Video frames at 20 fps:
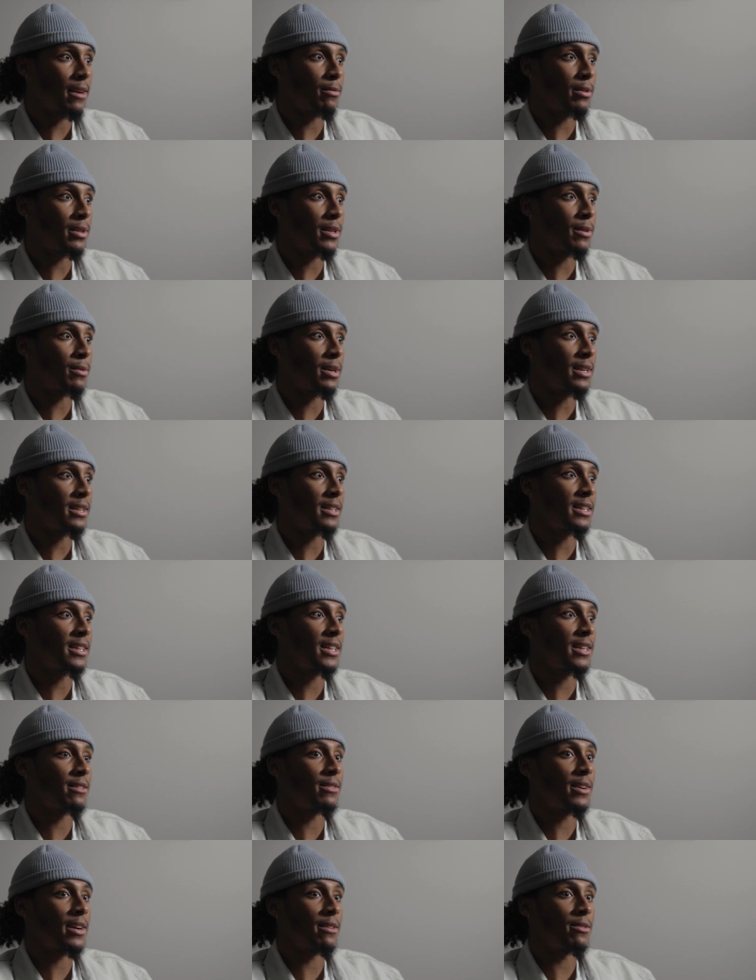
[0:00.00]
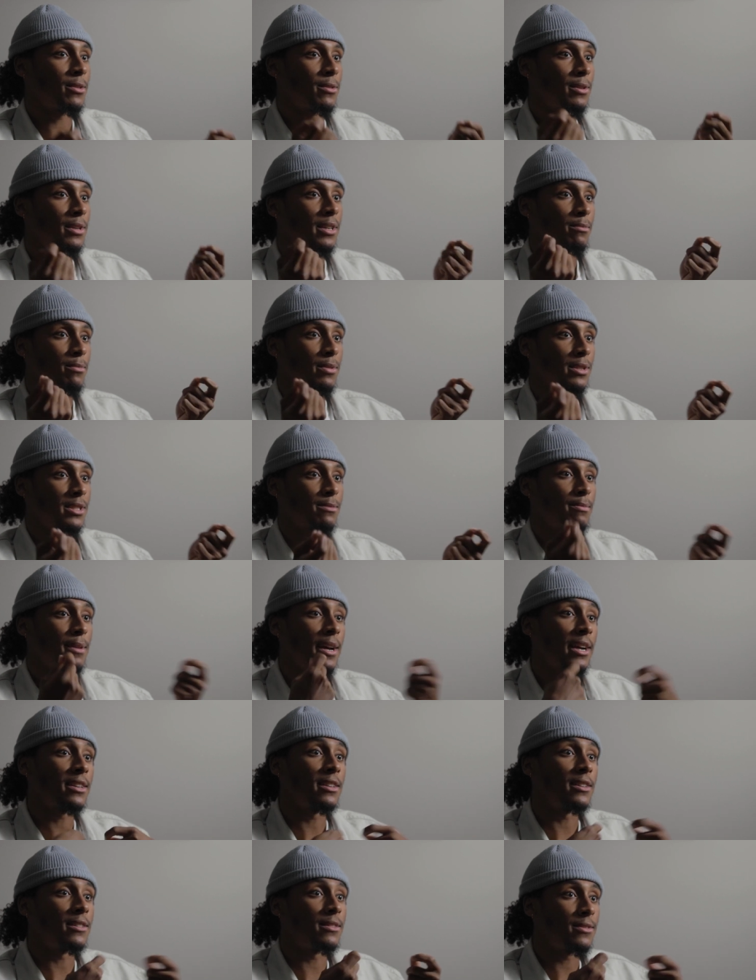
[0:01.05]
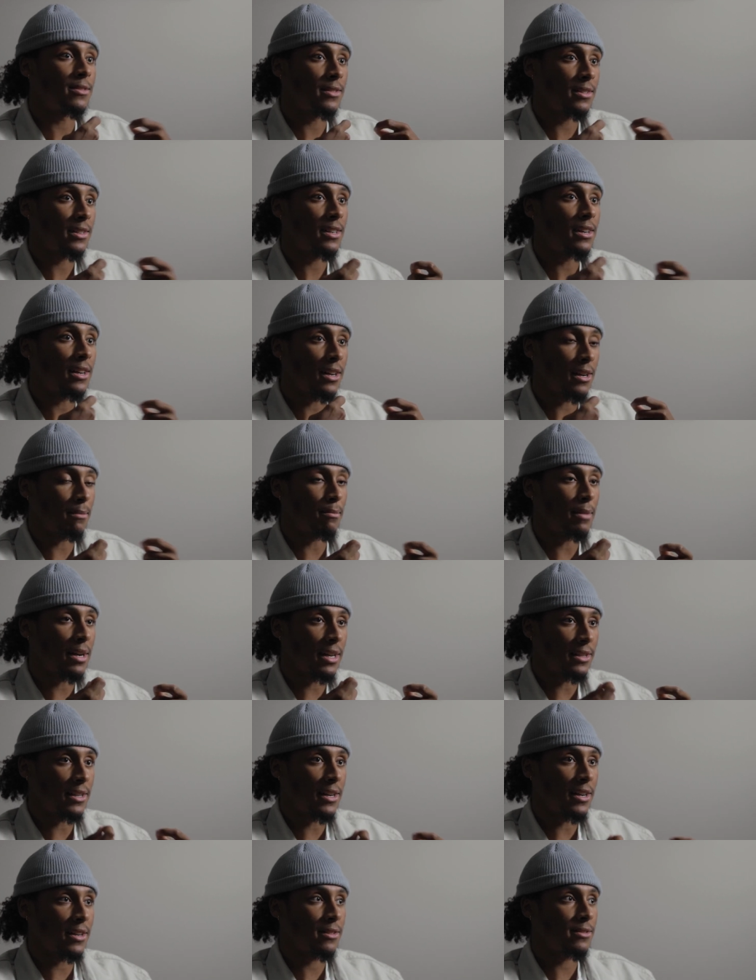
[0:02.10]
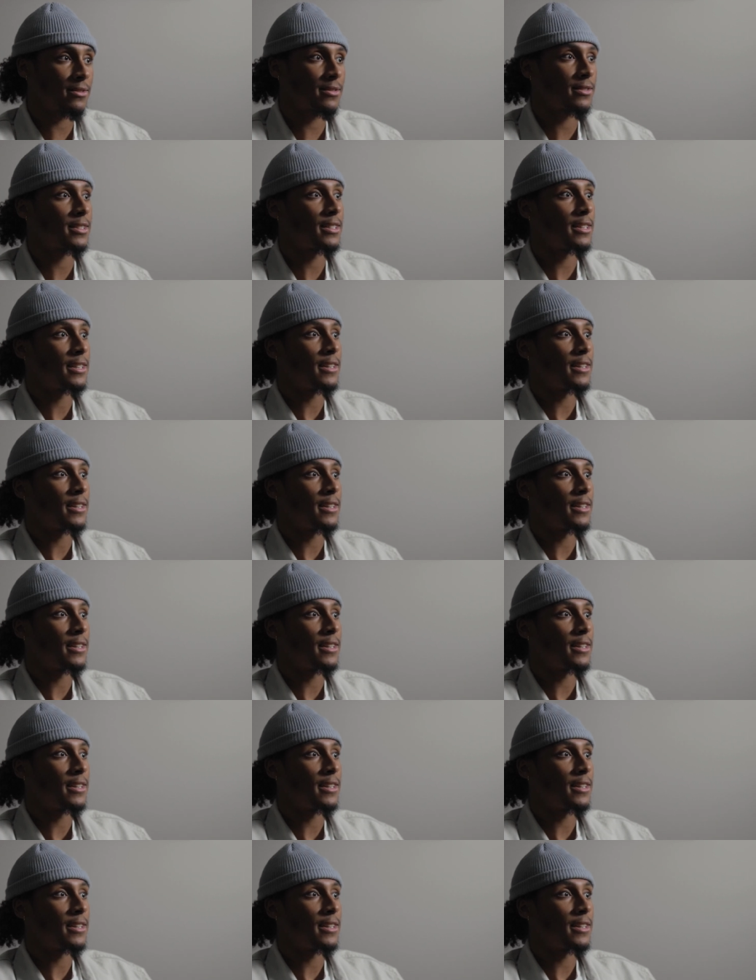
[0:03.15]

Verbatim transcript: And I really wanted to give everyone a perspective on my life.